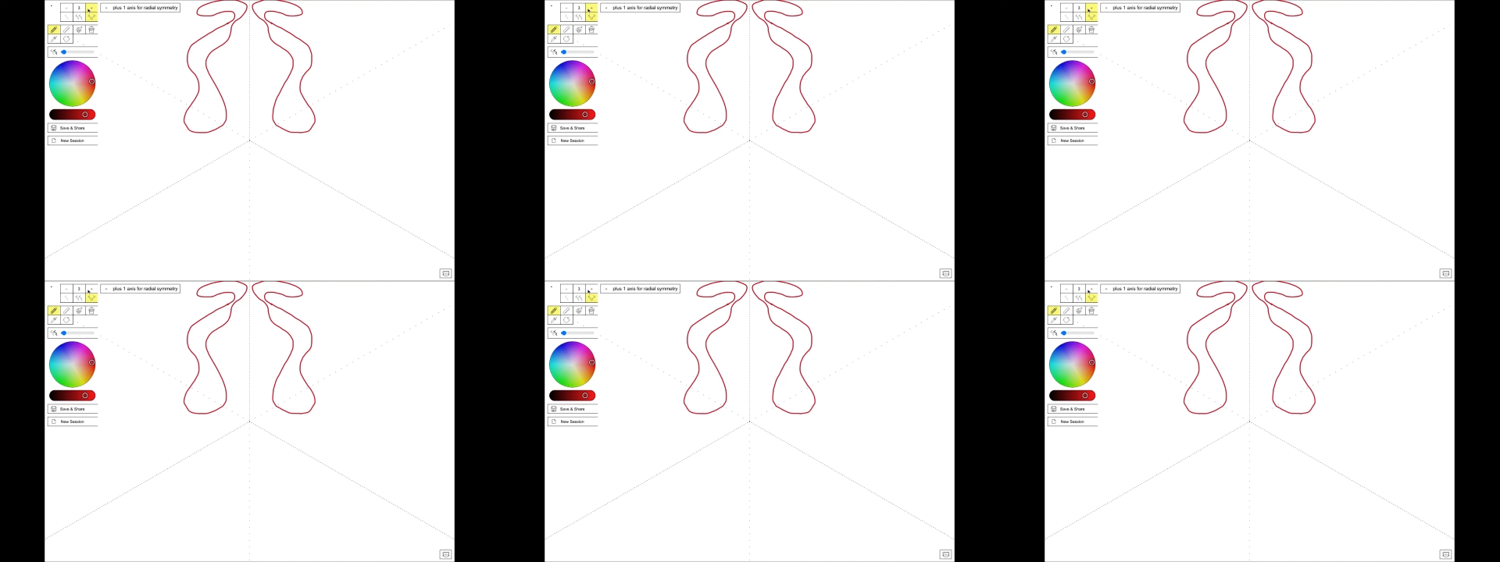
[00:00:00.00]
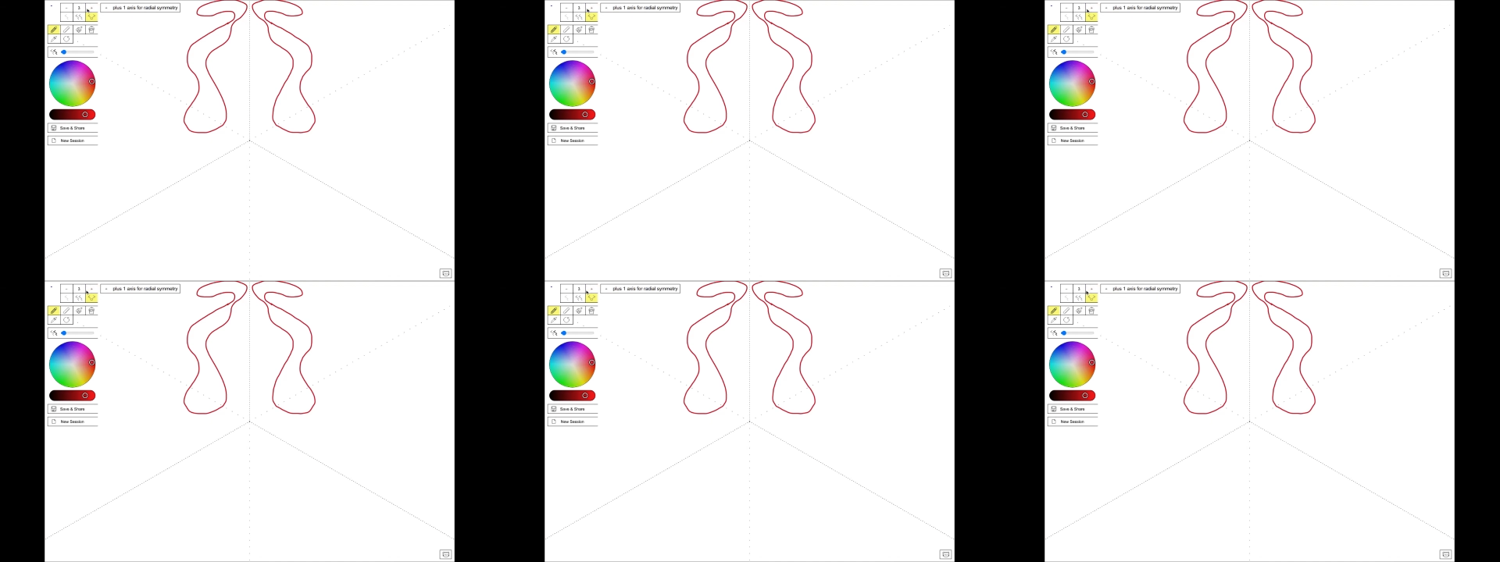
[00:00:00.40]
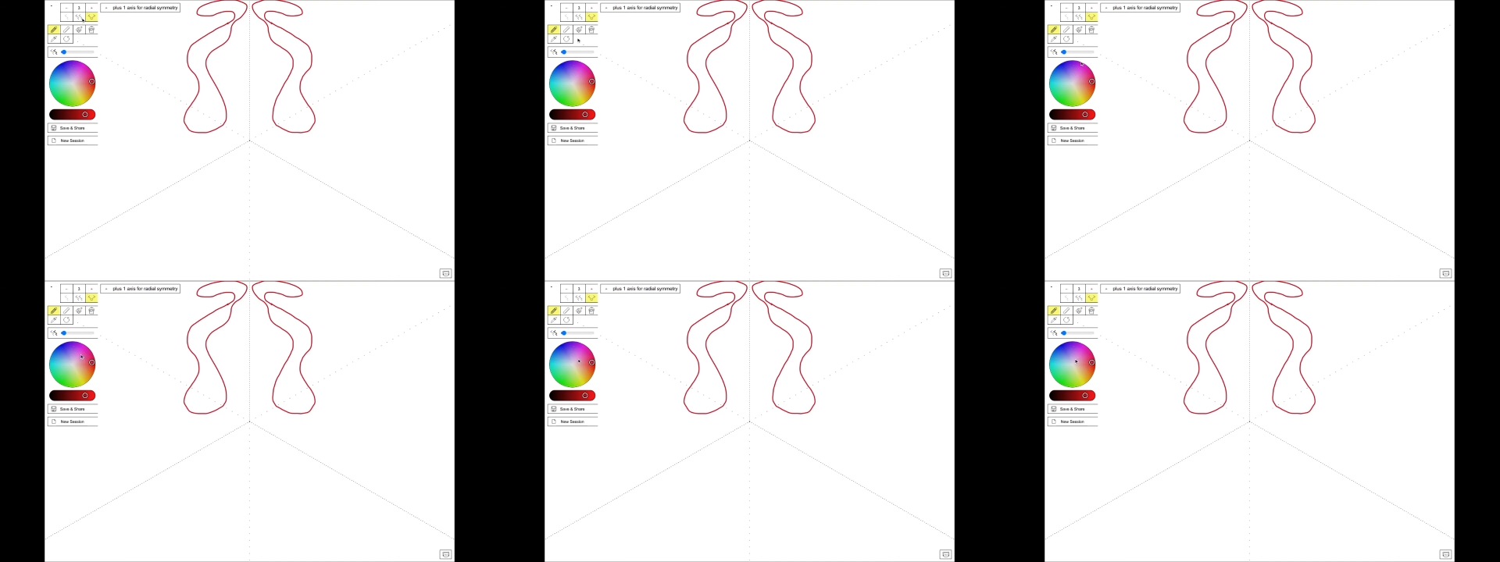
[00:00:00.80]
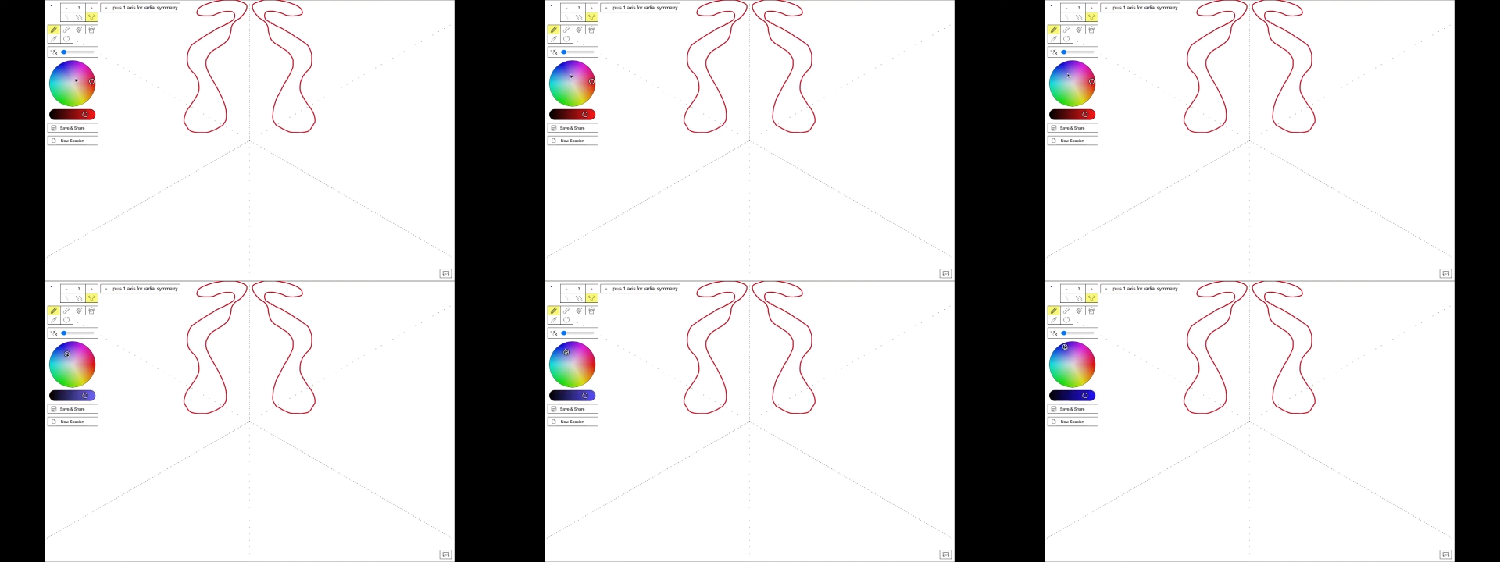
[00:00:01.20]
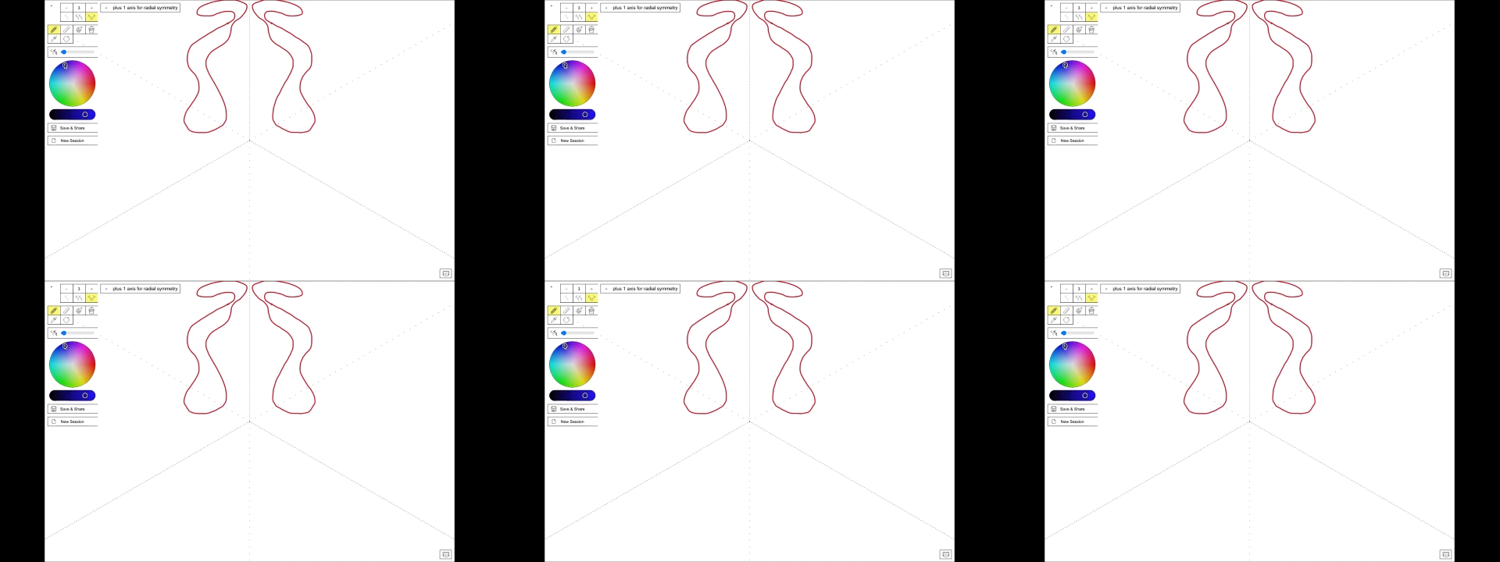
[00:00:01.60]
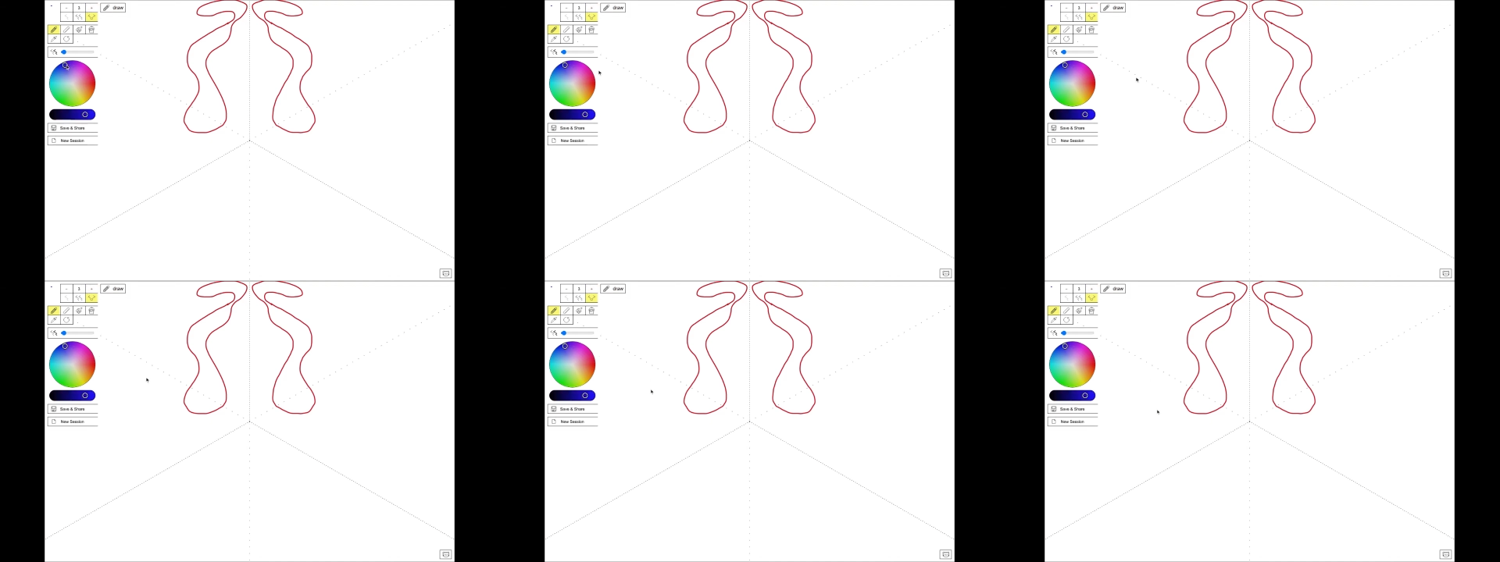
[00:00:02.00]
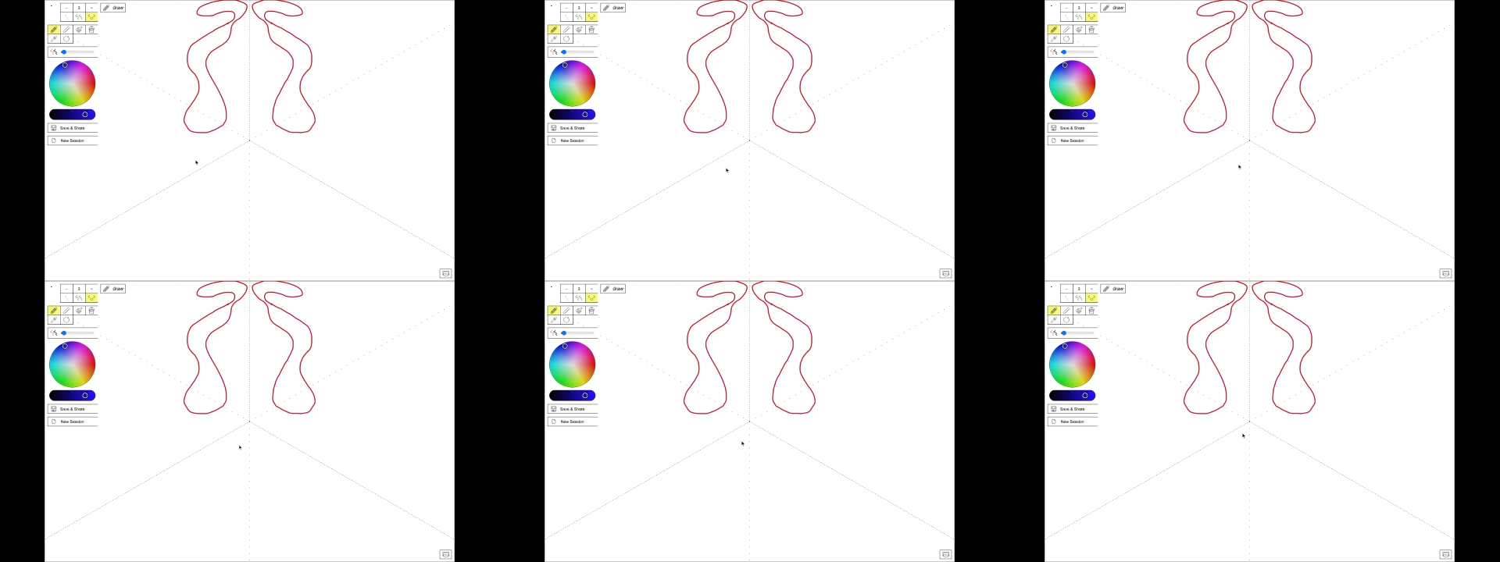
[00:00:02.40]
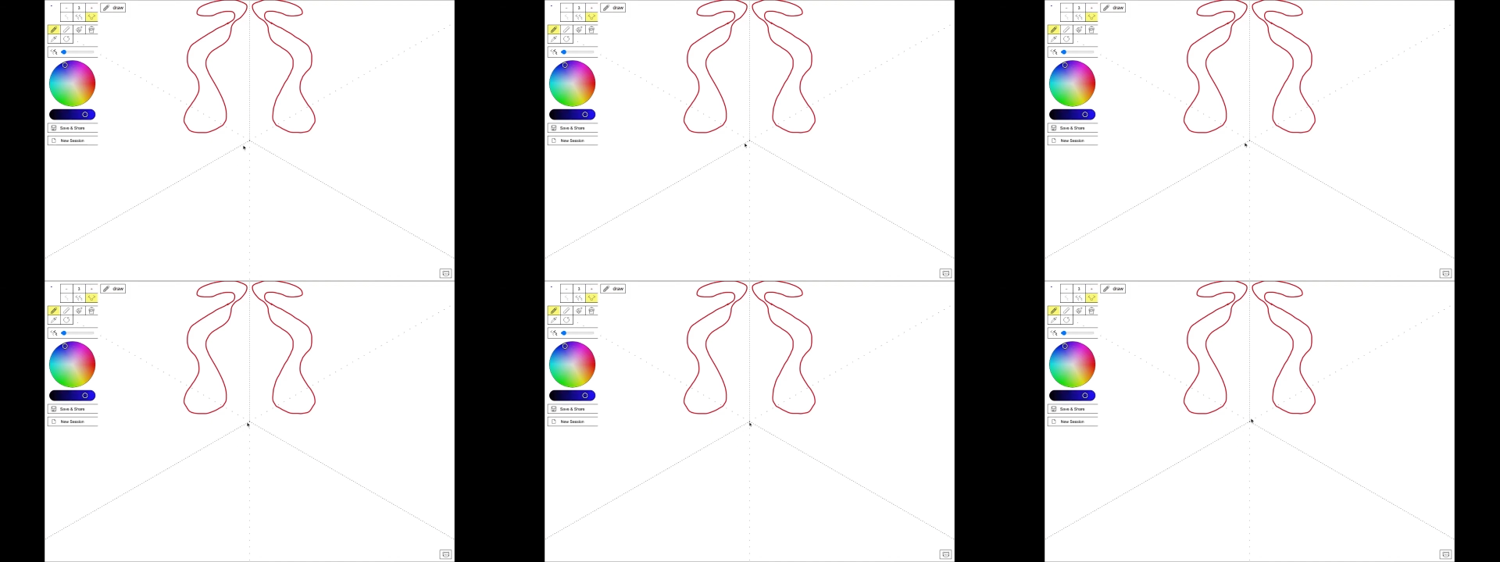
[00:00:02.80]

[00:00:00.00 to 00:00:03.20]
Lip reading: No face is visible, so there are no lips to read.